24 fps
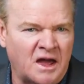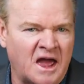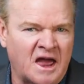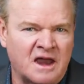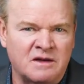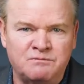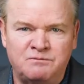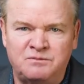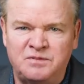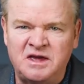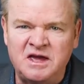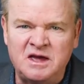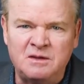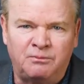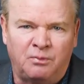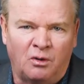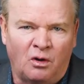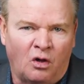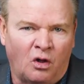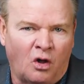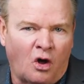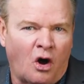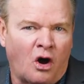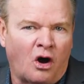and
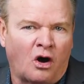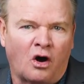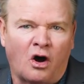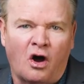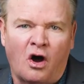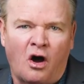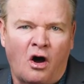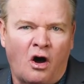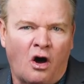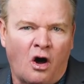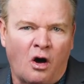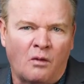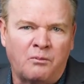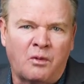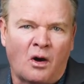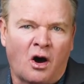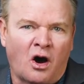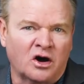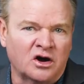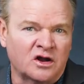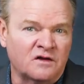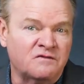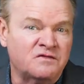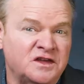people are all
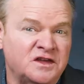part